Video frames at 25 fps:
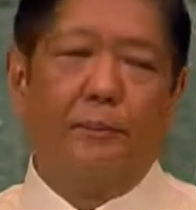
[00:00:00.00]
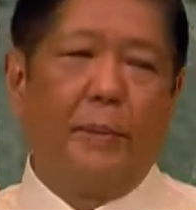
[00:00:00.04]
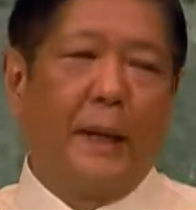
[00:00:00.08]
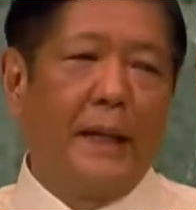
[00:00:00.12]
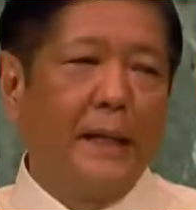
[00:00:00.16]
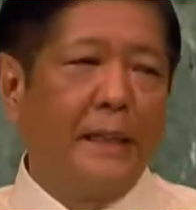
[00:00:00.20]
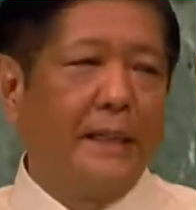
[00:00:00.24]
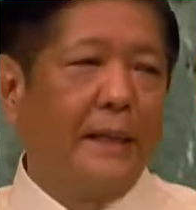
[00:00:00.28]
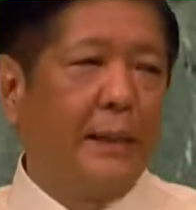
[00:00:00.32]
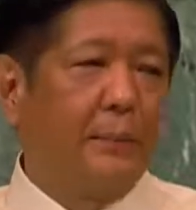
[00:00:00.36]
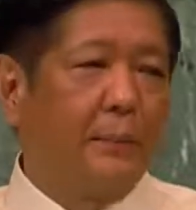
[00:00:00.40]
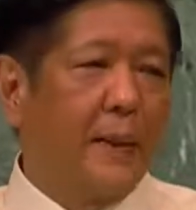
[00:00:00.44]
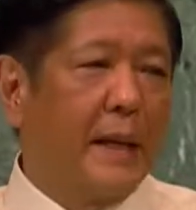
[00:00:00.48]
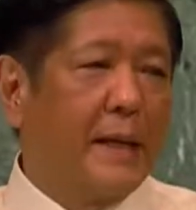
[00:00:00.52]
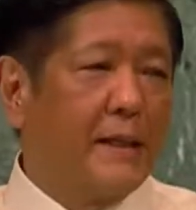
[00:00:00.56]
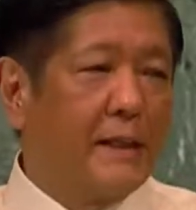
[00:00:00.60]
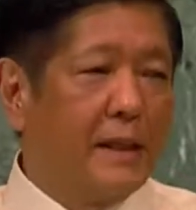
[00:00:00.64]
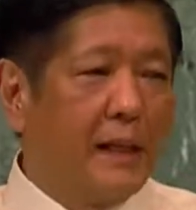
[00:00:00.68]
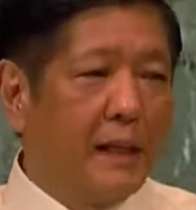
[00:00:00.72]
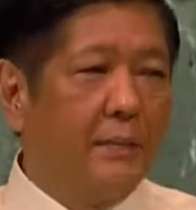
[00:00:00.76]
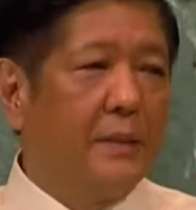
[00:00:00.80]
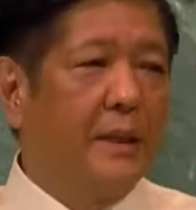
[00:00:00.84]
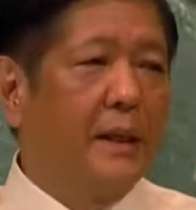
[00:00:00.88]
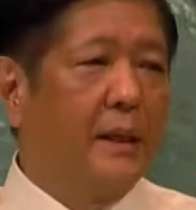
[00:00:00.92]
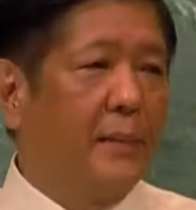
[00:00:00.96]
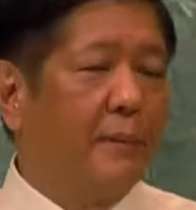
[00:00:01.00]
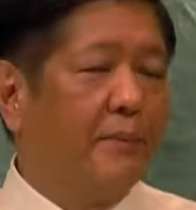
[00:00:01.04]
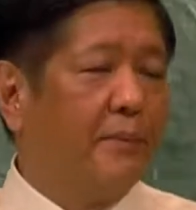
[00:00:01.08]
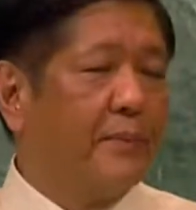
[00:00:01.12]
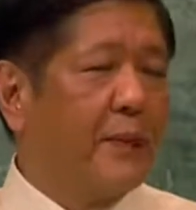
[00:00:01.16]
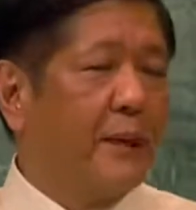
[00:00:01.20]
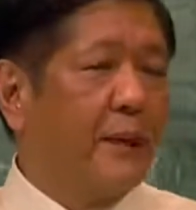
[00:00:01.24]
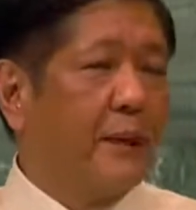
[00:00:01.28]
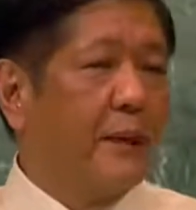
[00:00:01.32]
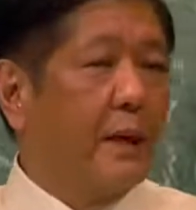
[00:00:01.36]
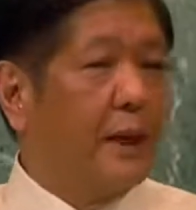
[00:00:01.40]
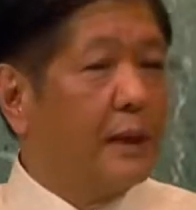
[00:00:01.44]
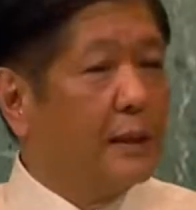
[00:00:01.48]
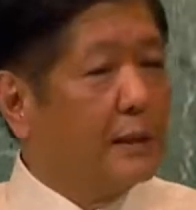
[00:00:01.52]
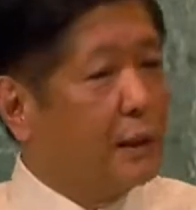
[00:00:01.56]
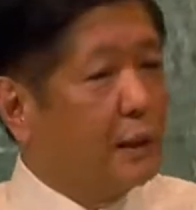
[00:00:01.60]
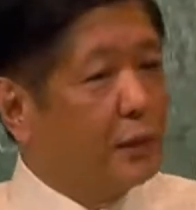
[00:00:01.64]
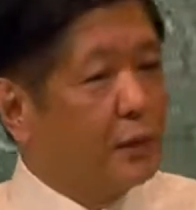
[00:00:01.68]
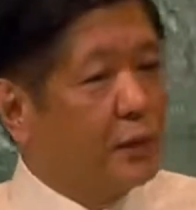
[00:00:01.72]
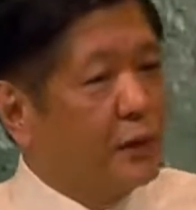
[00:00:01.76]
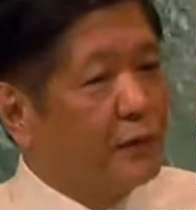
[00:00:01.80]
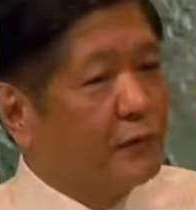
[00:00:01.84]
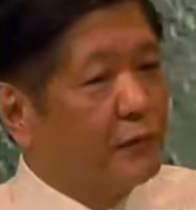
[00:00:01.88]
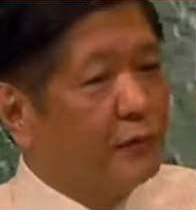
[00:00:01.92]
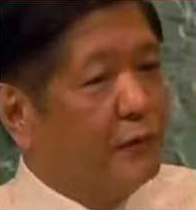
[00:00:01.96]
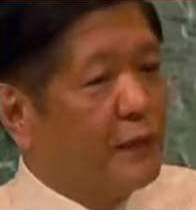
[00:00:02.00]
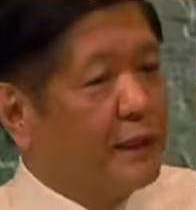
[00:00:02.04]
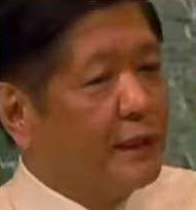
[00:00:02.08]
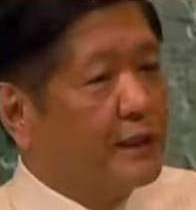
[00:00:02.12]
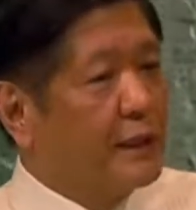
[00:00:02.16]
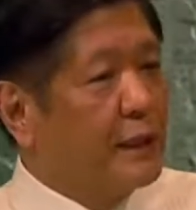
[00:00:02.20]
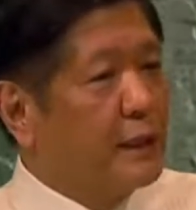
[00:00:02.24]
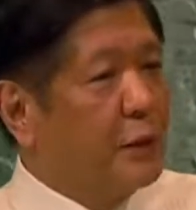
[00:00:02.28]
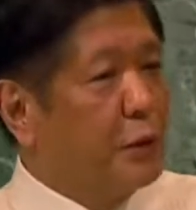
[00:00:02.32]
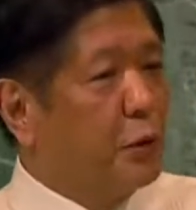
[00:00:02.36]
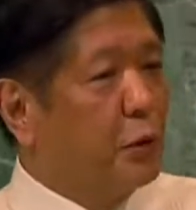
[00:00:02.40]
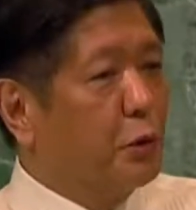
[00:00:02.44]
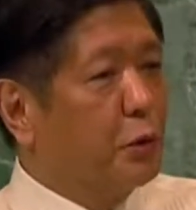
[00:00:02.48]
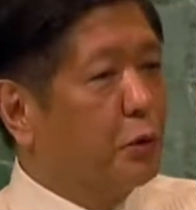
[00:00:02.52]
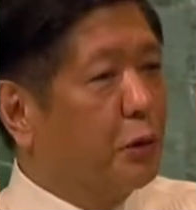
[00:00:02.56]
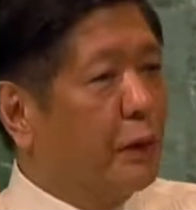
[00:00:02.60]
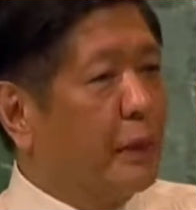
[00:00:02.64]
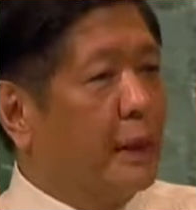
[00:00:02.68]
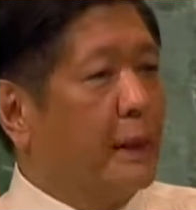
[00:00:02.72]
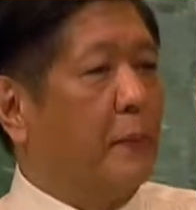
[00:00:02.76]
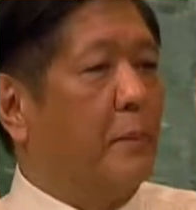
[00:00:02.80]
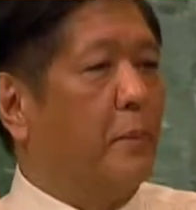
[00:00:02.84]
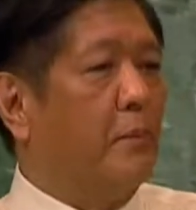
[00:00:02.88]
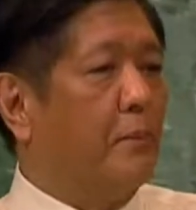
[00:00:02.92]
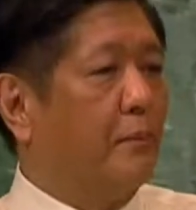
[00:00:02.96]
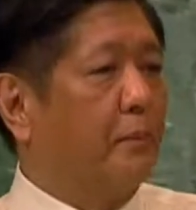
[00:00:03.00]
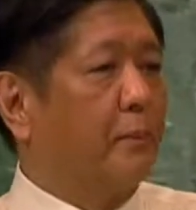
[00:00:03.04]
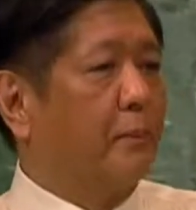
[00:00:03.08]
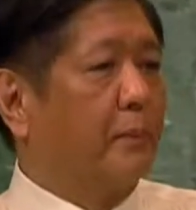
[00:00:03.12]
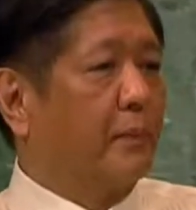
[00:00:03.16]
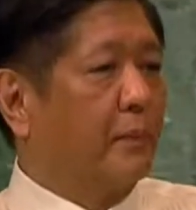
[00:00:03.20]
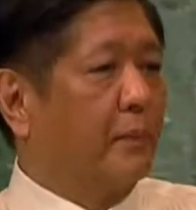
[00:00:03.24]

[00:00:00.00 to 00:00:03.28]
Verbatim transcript: by the pandemic and the conflict in Ukraine.